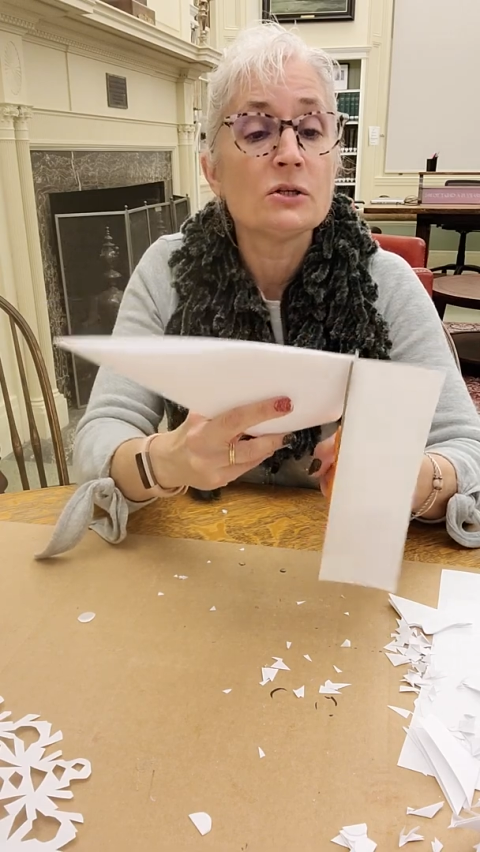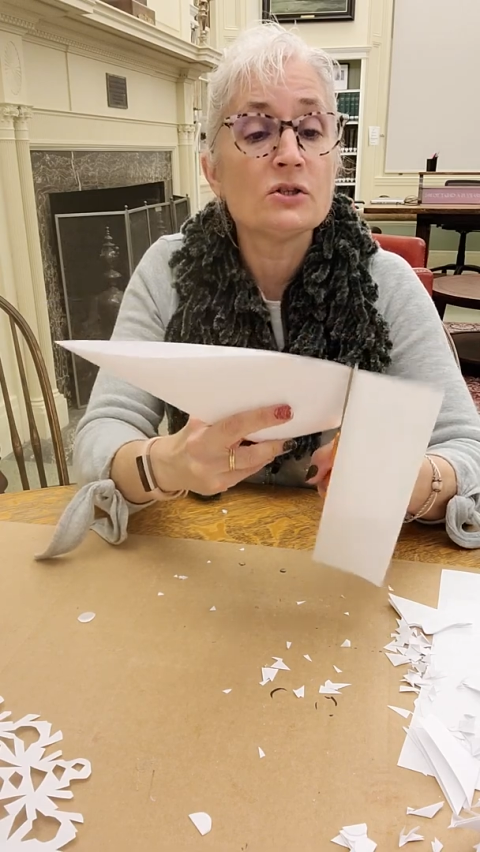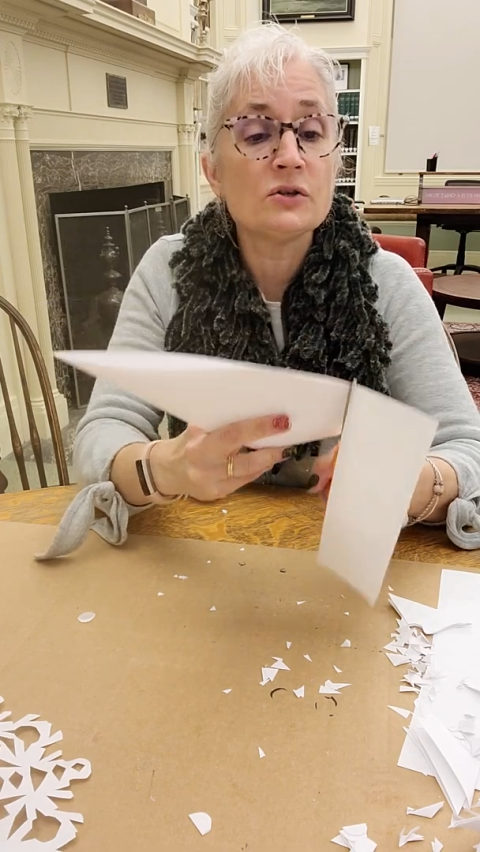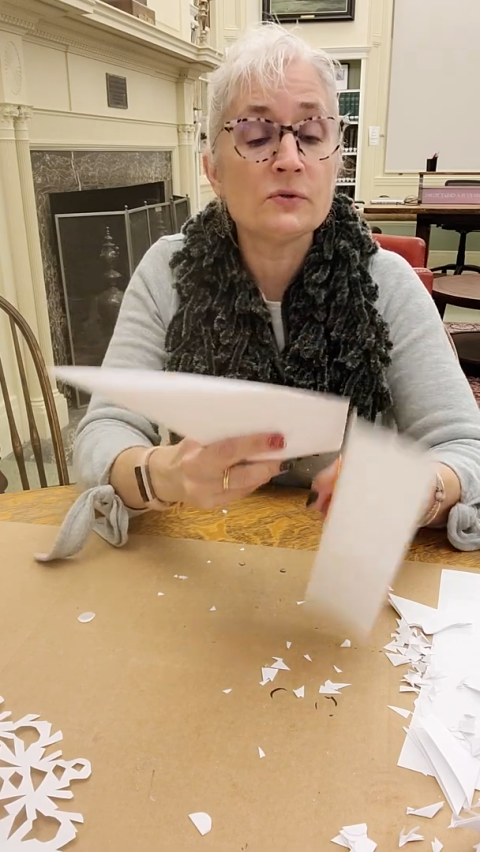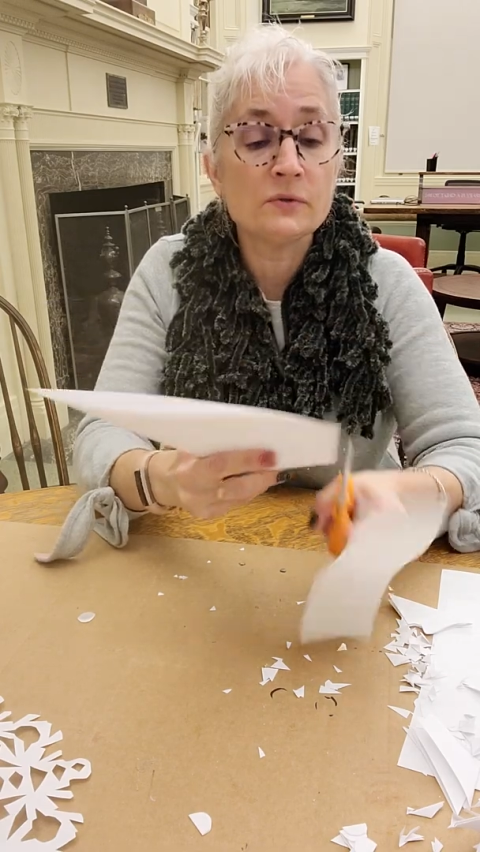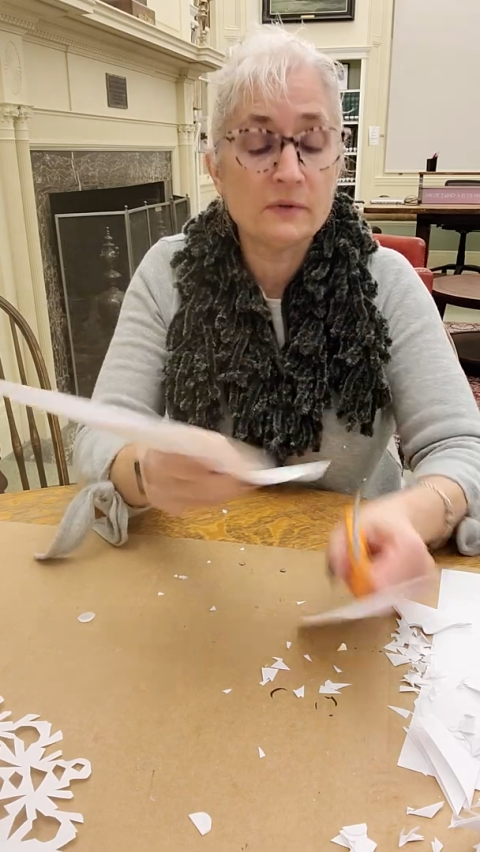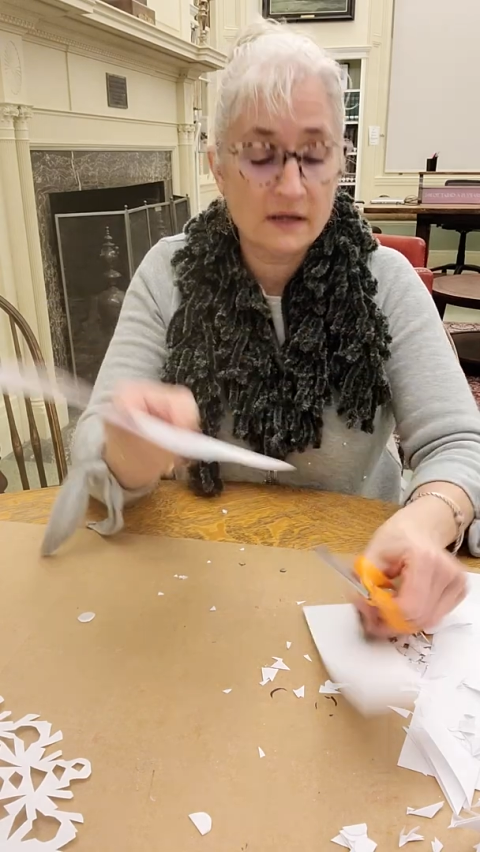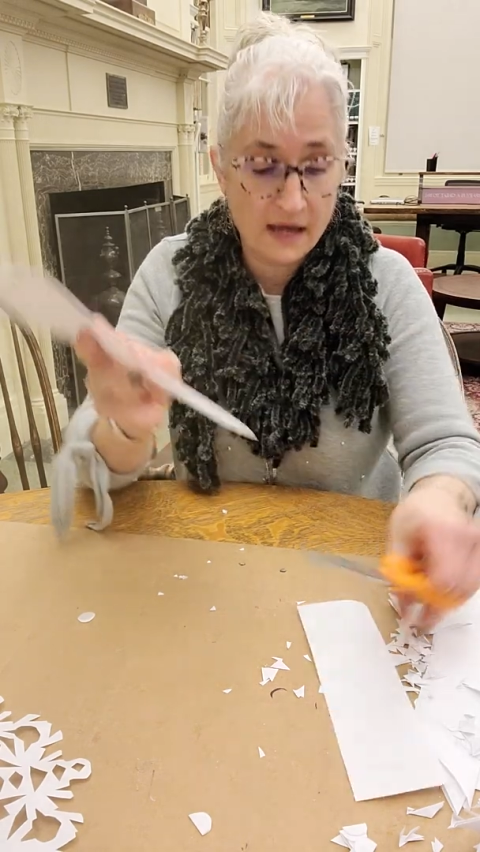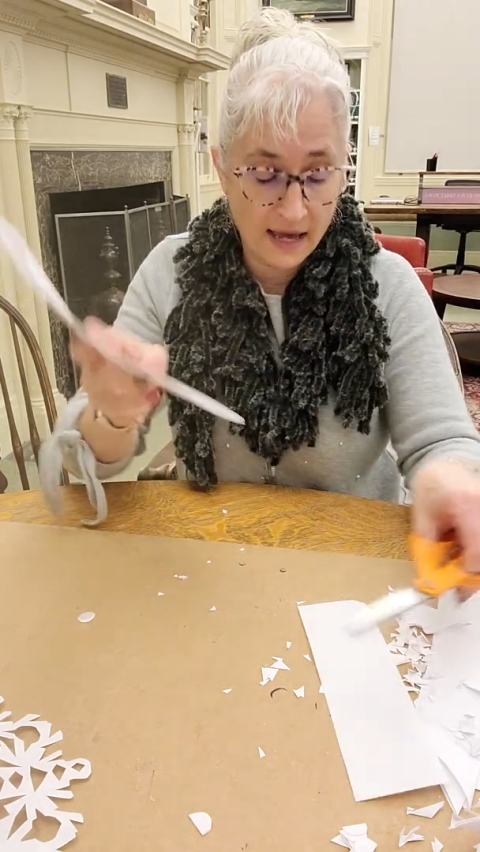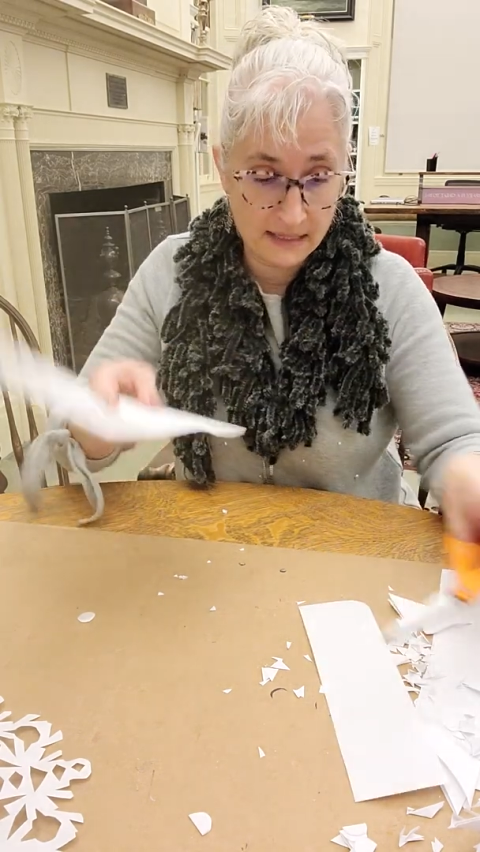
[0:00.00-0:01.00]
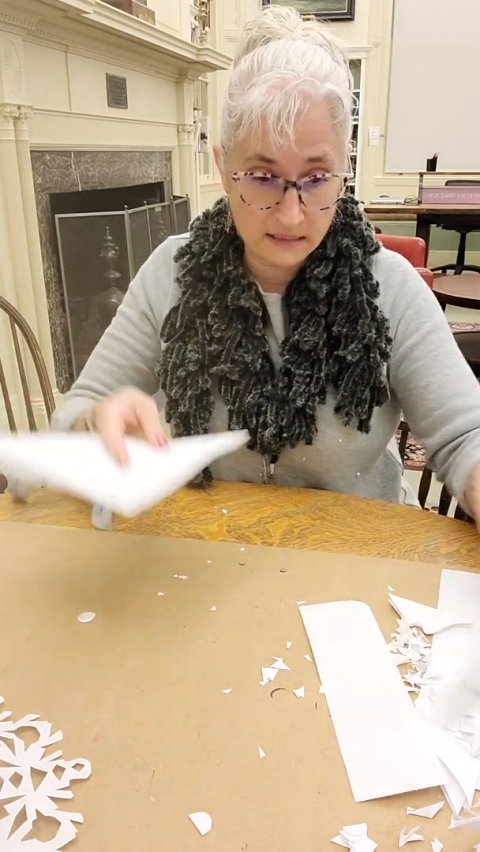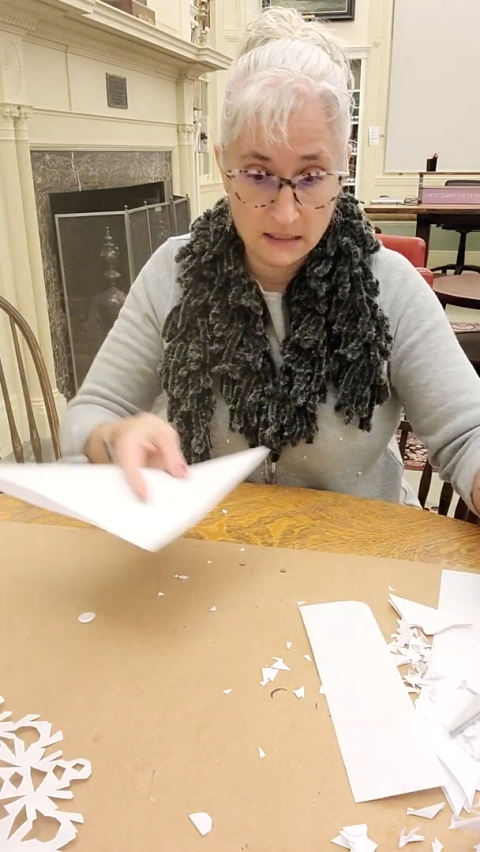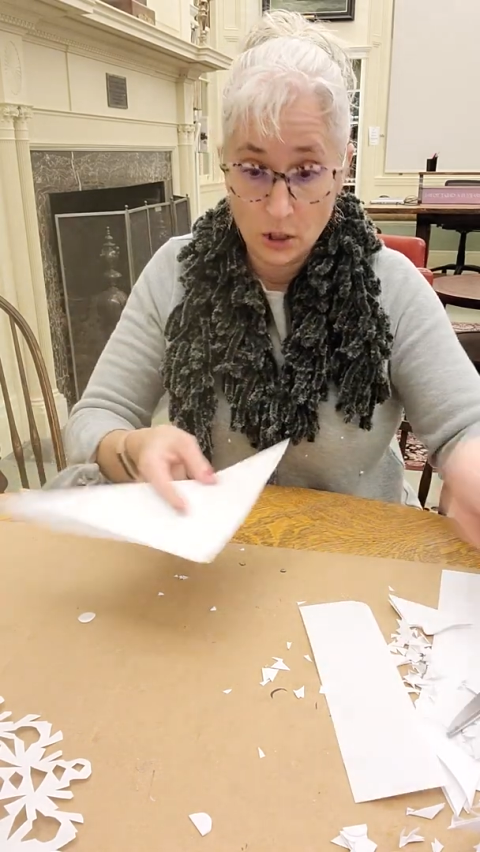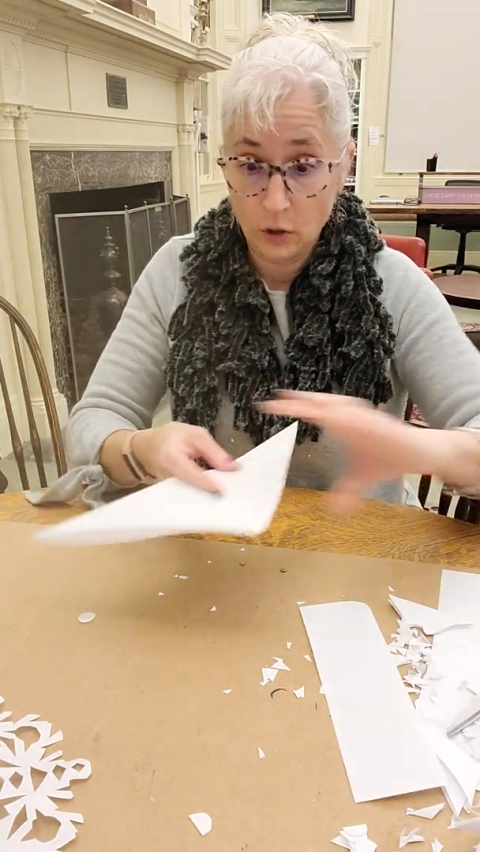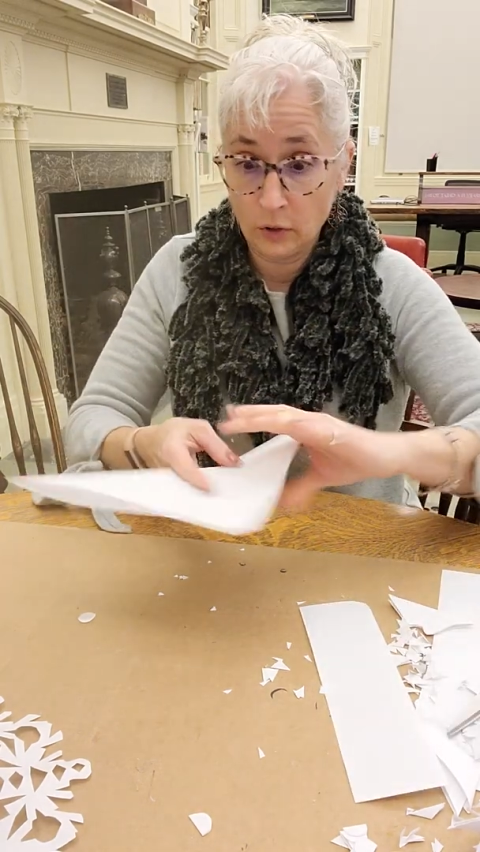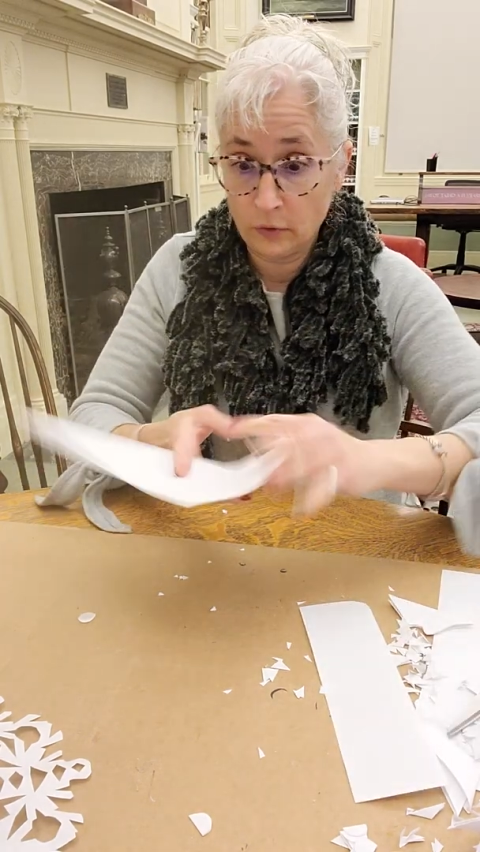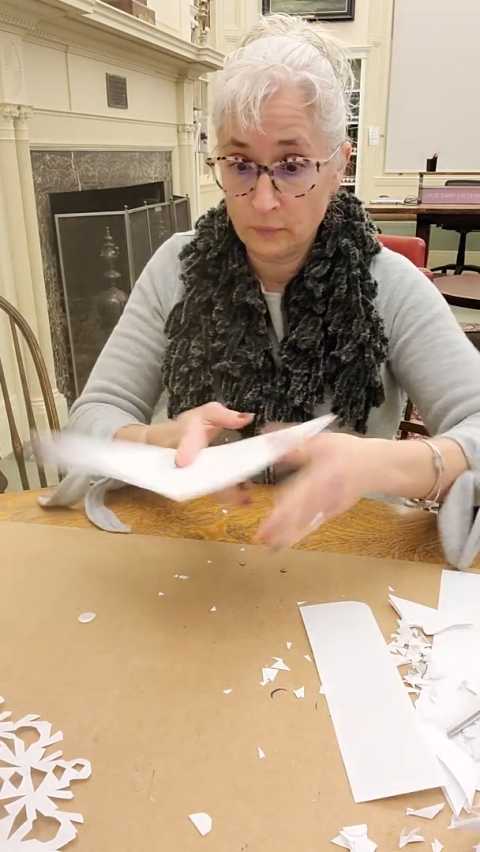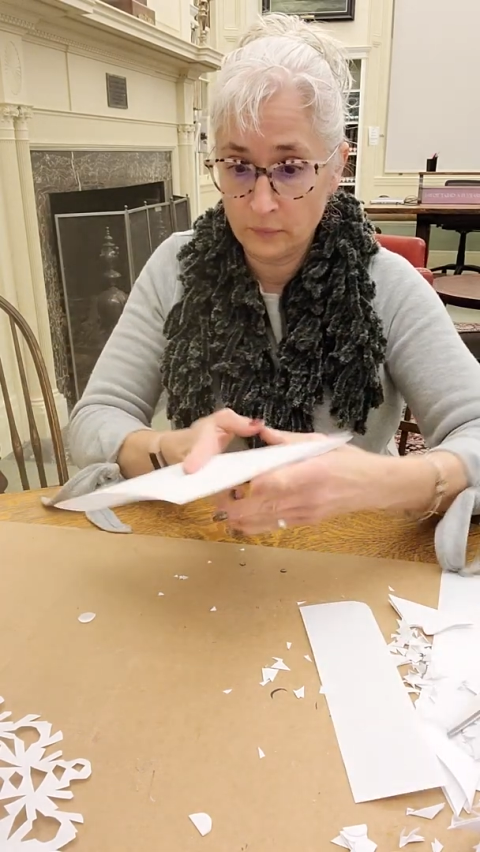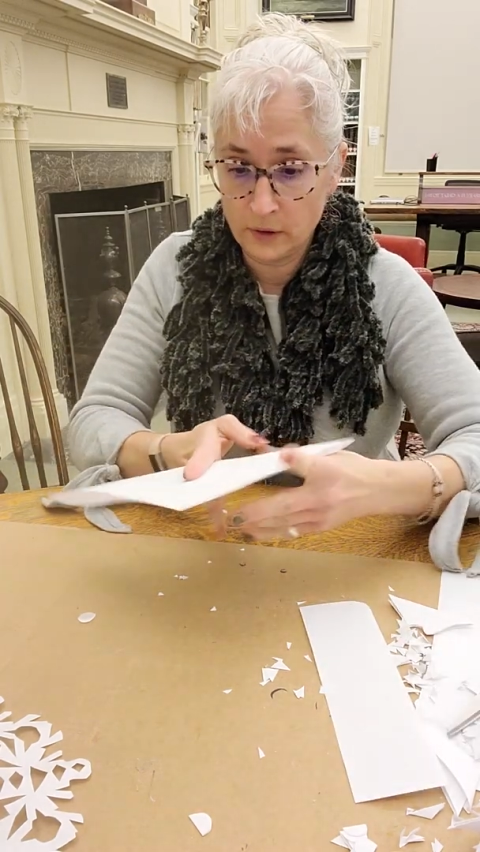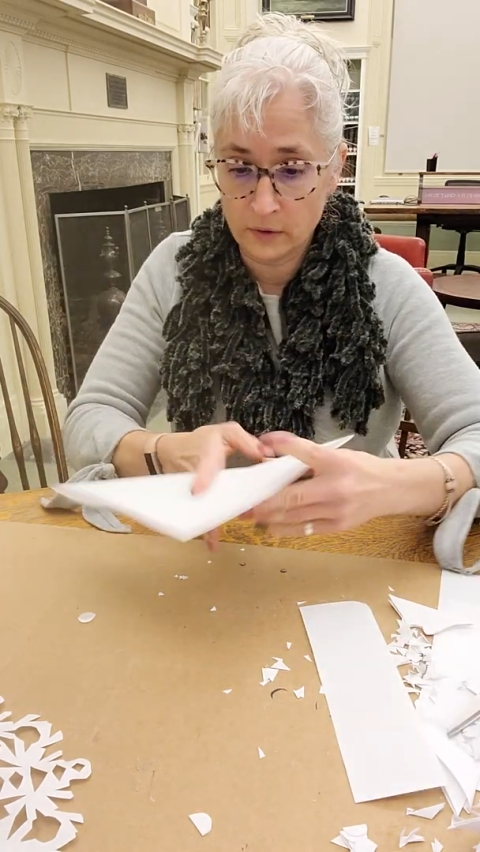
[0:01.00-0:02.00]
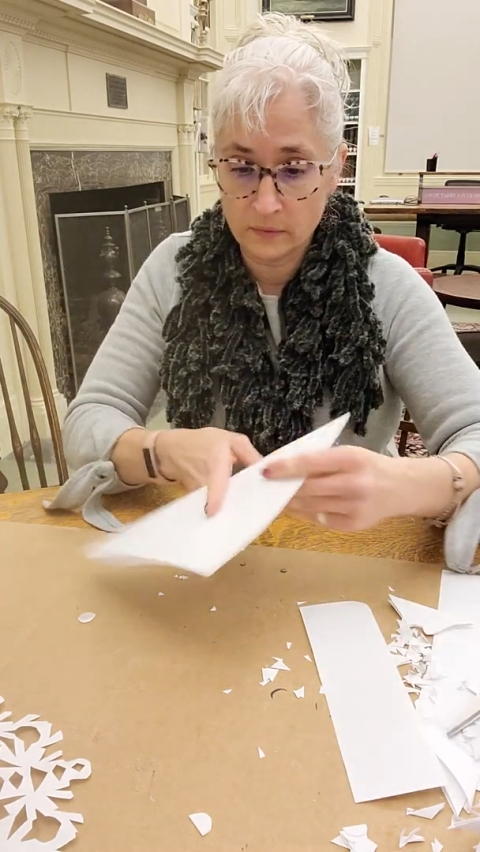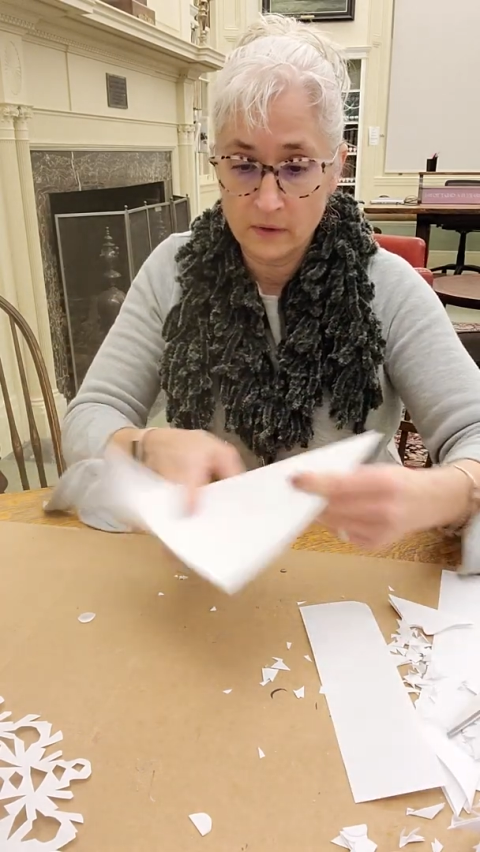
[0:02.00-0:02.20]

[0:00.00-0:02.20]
to cut through.